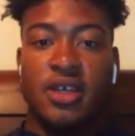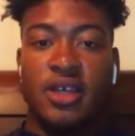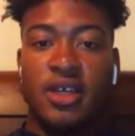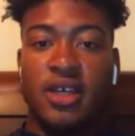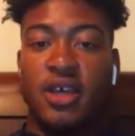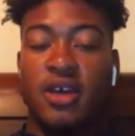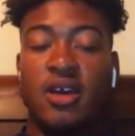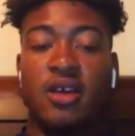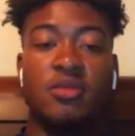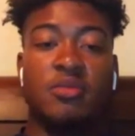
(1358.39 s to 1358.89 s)

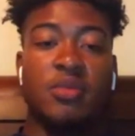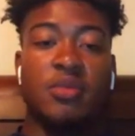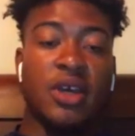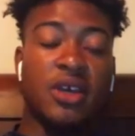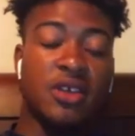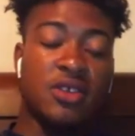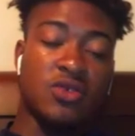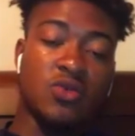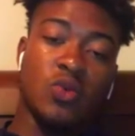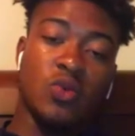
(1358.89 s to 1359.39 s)
He all
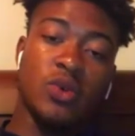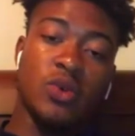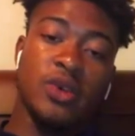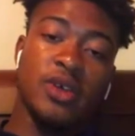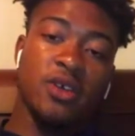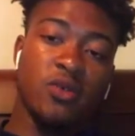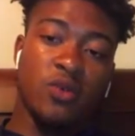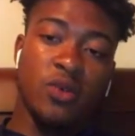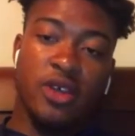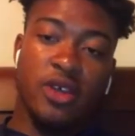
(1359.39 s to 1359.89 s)
about his
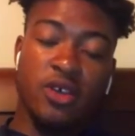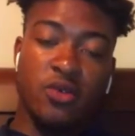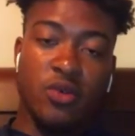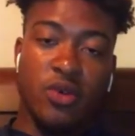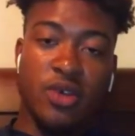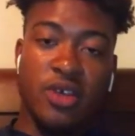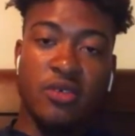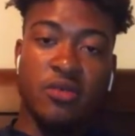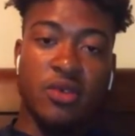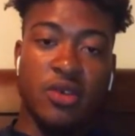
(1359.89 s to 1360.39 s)
win, win,
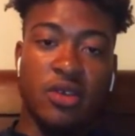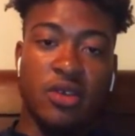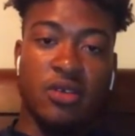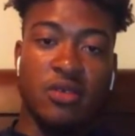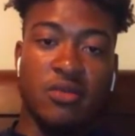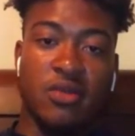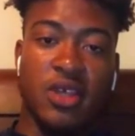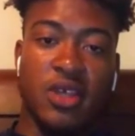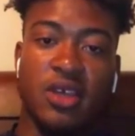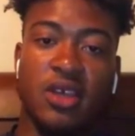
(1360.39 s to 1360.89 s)
win with
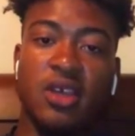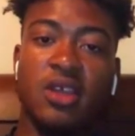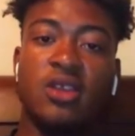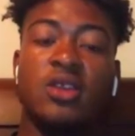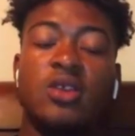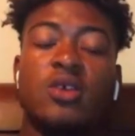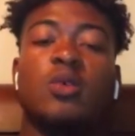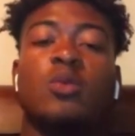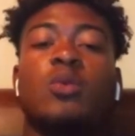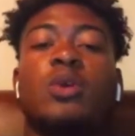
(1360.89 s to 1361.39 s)
him, and he
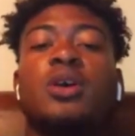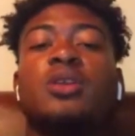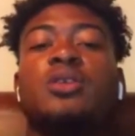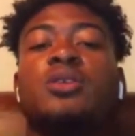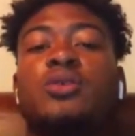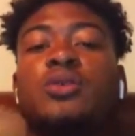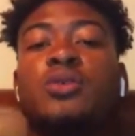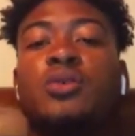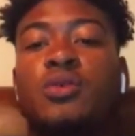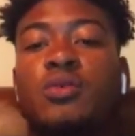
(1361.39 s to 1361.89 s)
know what
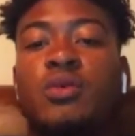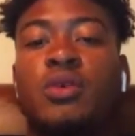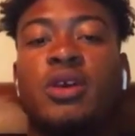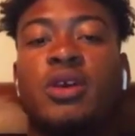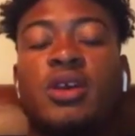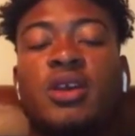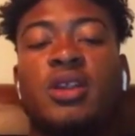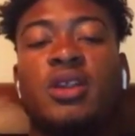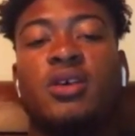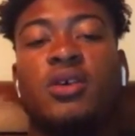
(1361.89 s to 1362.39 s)
to do to
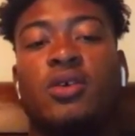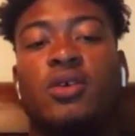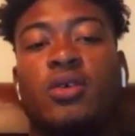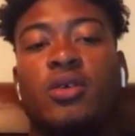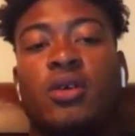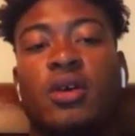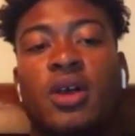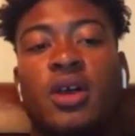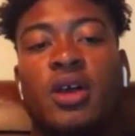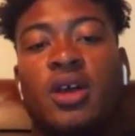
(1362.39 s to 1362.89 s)
win.
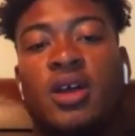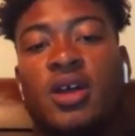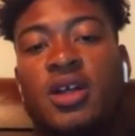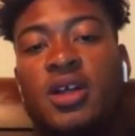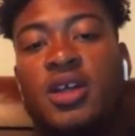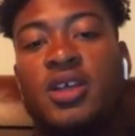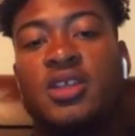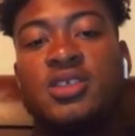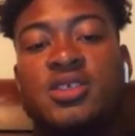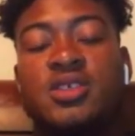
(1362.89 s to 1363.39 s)

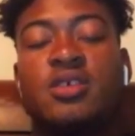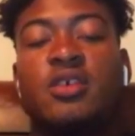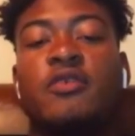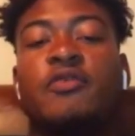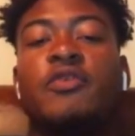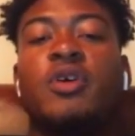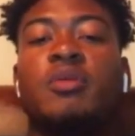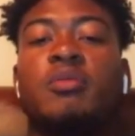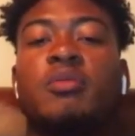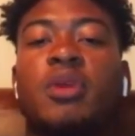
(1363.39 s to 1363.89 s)
He just know
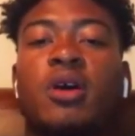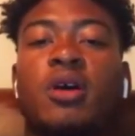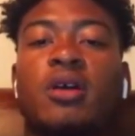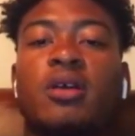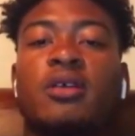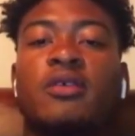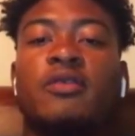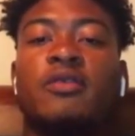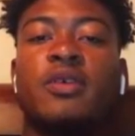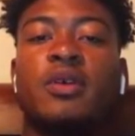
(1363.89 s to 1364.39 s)

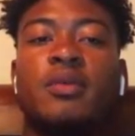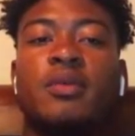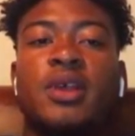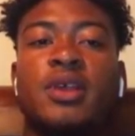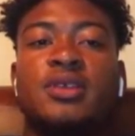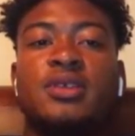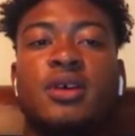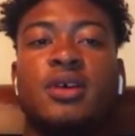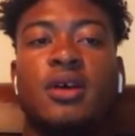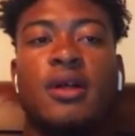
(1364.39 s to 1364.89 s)
football. You feel
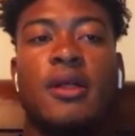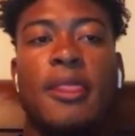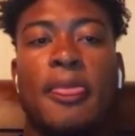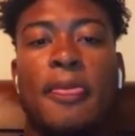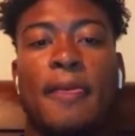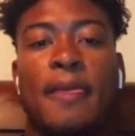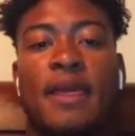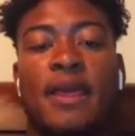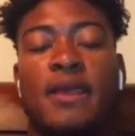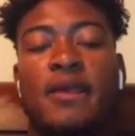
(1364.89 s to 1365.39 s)
me? So
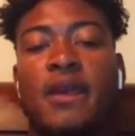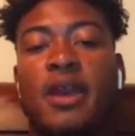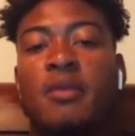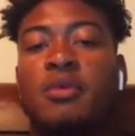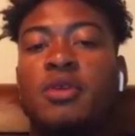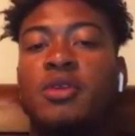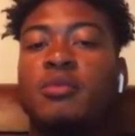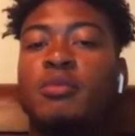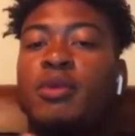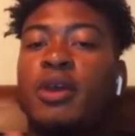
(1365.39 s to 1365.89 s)
he
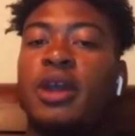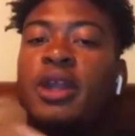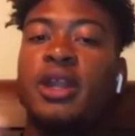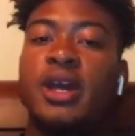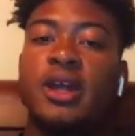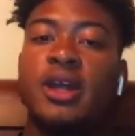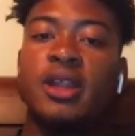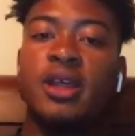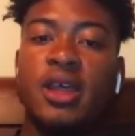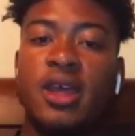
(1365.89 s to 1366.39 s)
able to
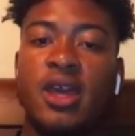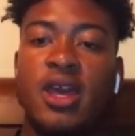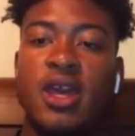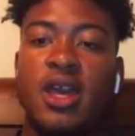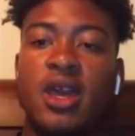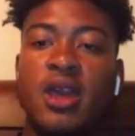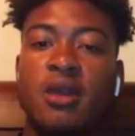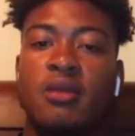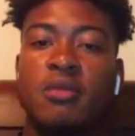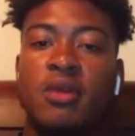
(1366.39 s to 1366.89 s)
break down the
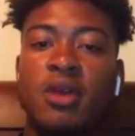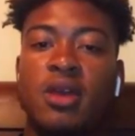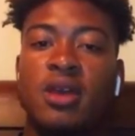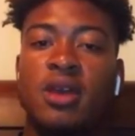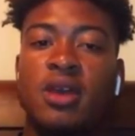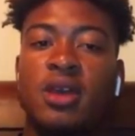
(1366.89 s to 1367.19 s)
game.